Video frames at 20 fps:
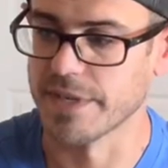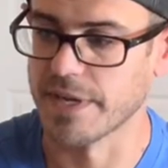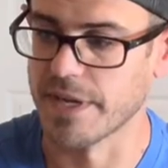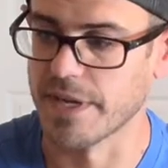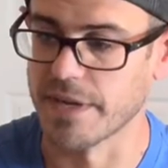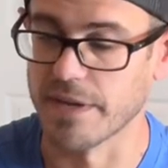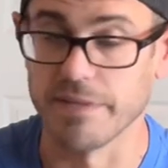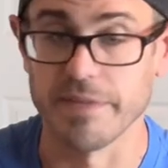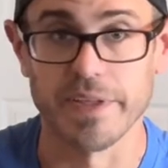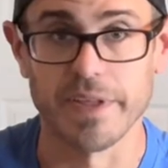
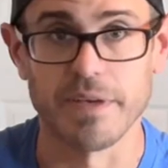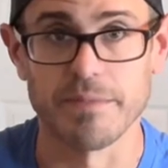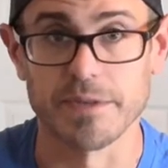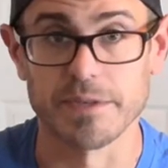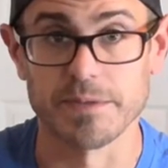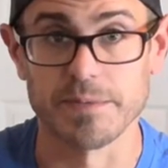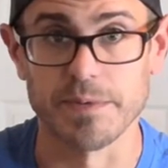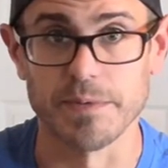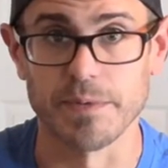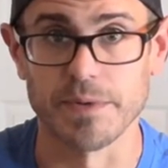of the
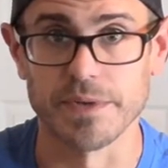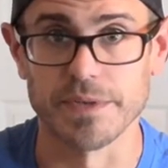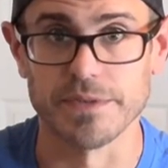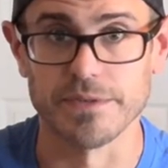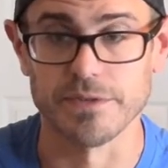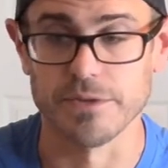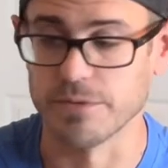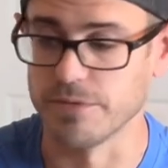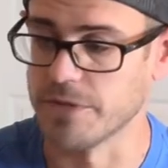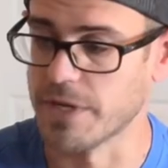MSV1
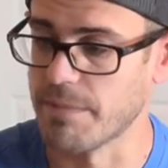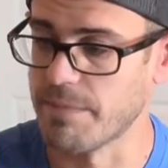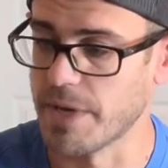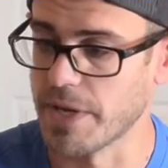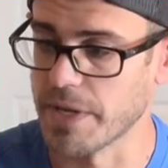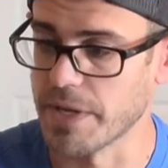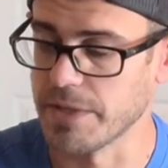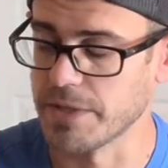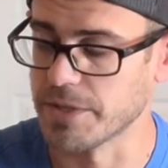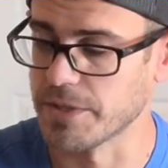2wd Drive
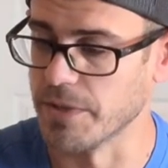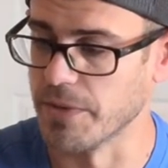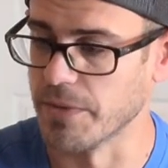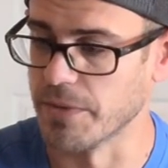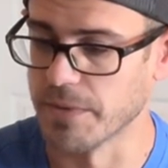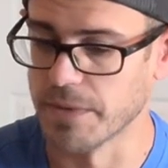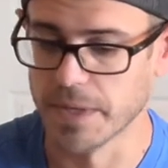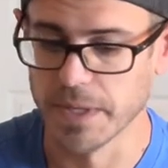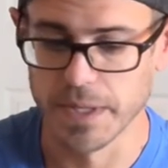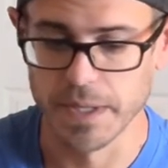buggy.
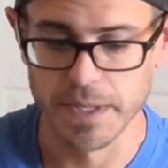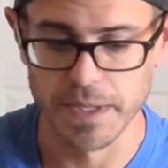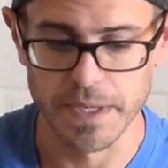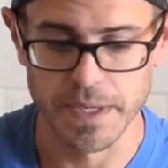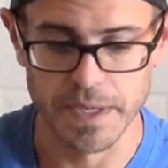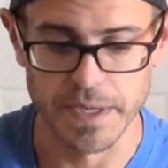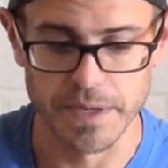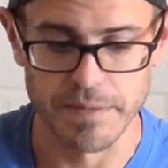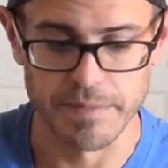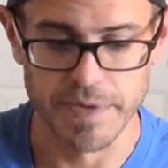So
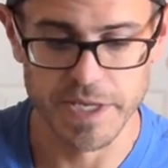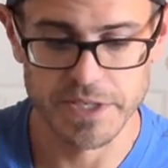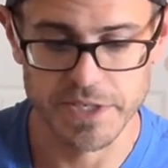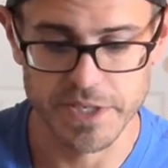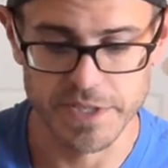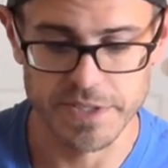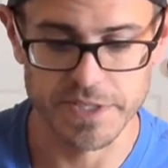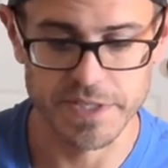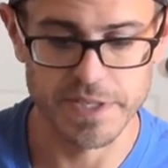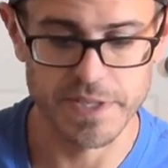as you
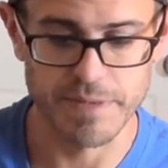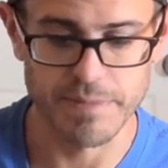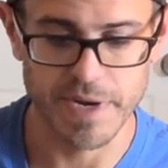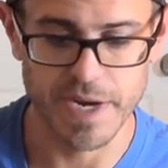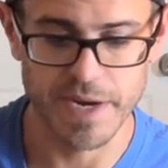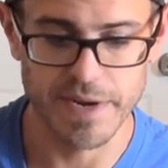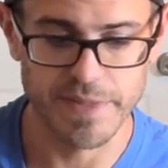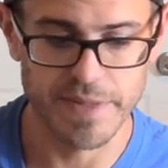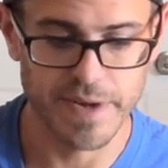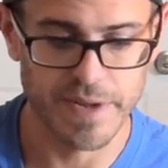can see, the
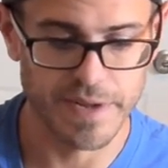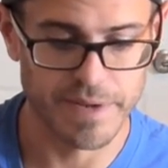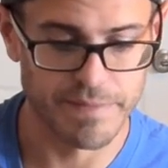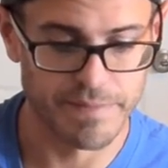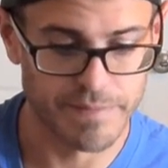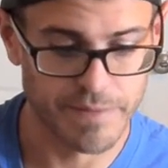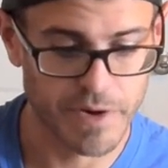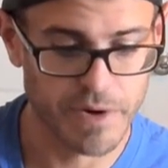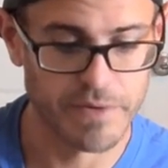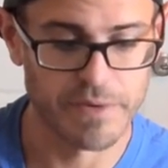body that I
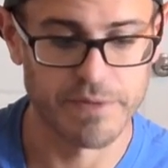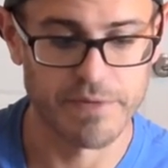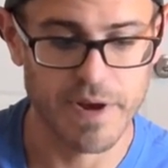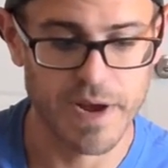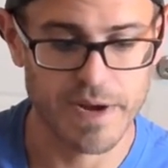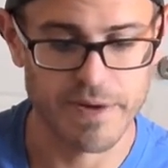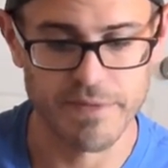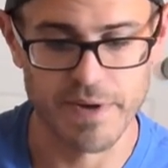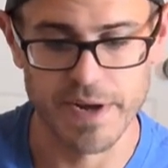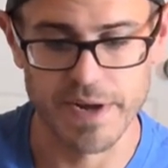currently
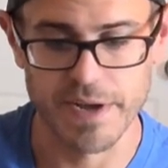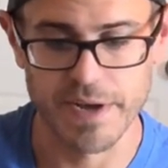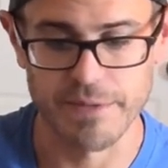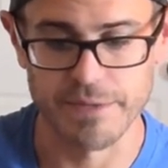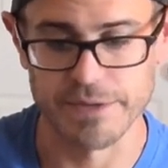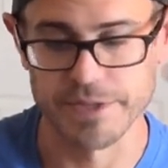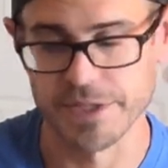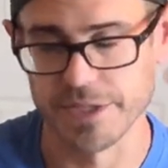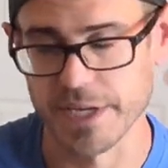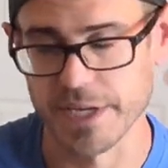rock right now, which is